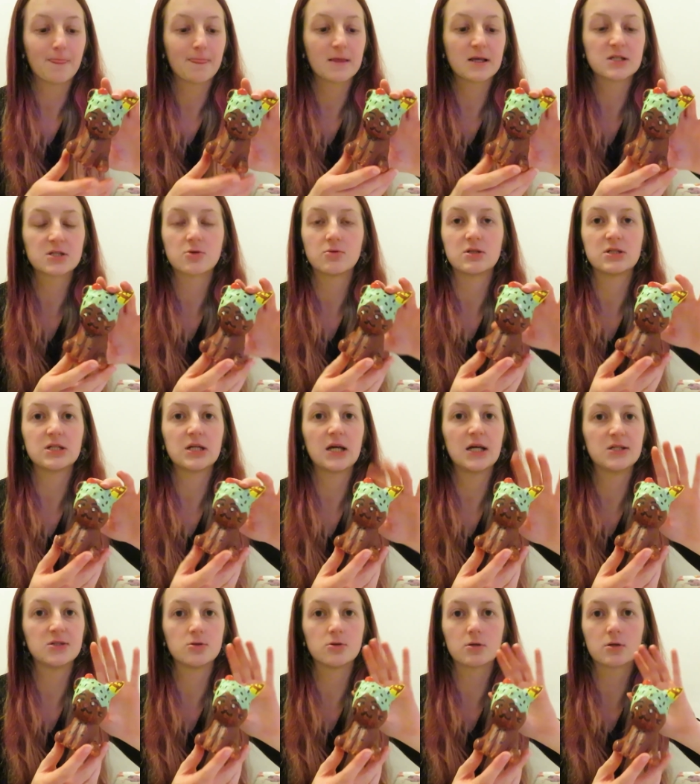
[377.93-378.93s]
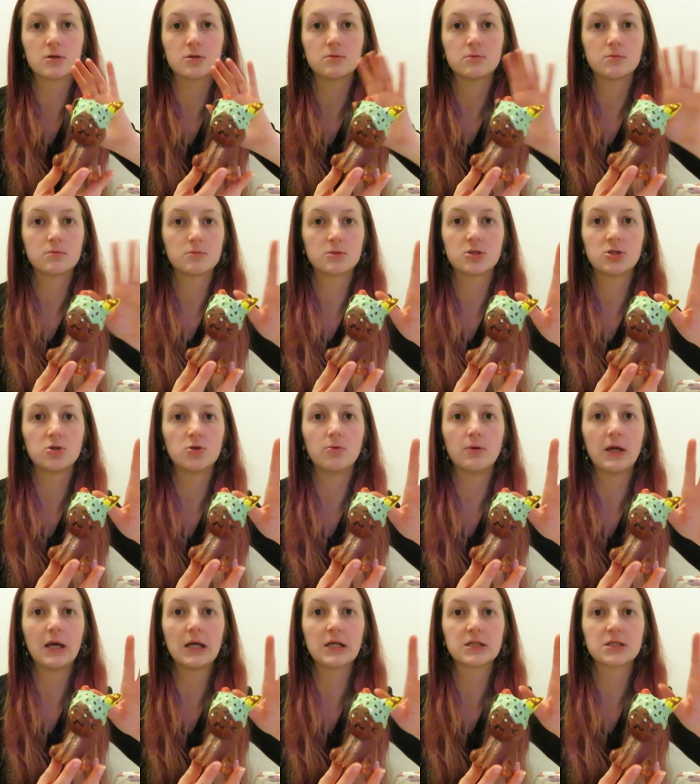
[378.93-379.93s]
This squishy, it took 2
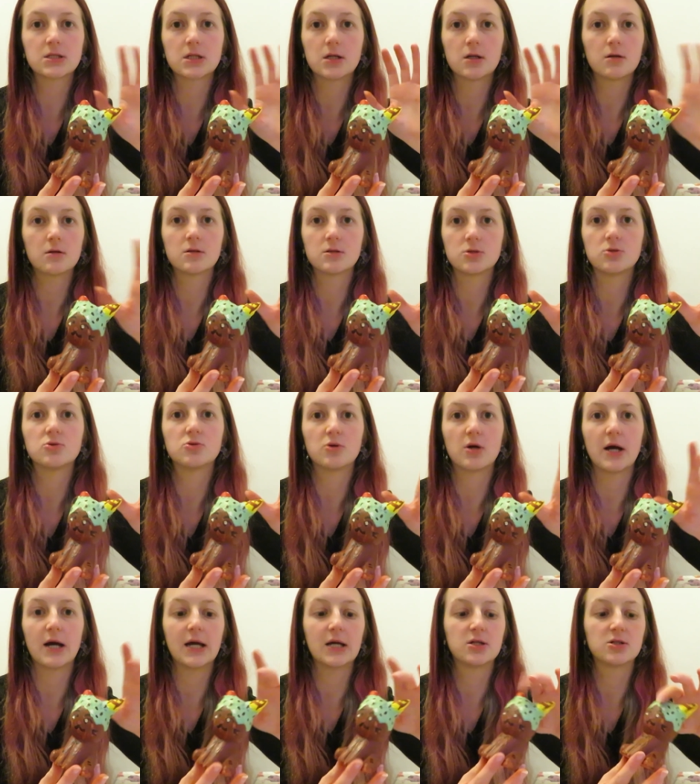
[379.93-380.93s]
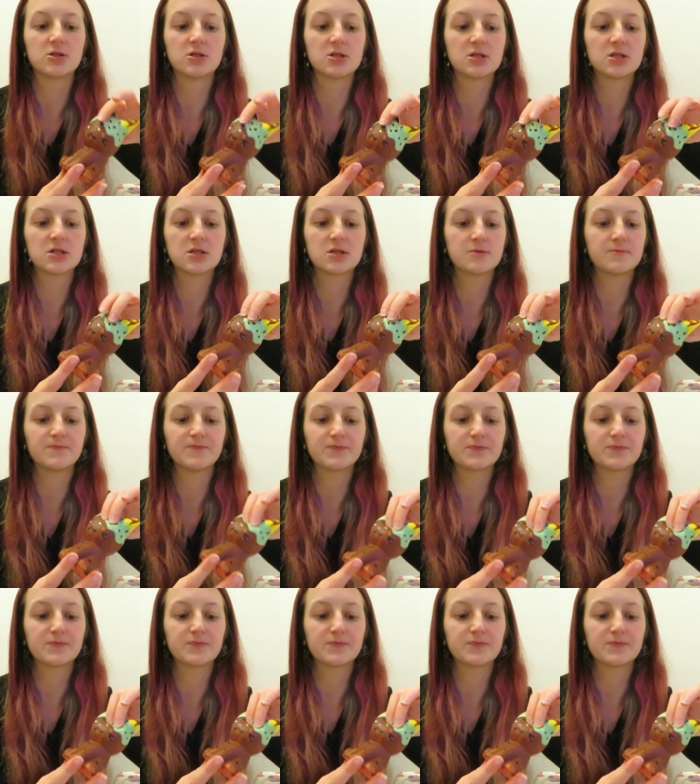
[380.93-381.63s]
weeks to dry just,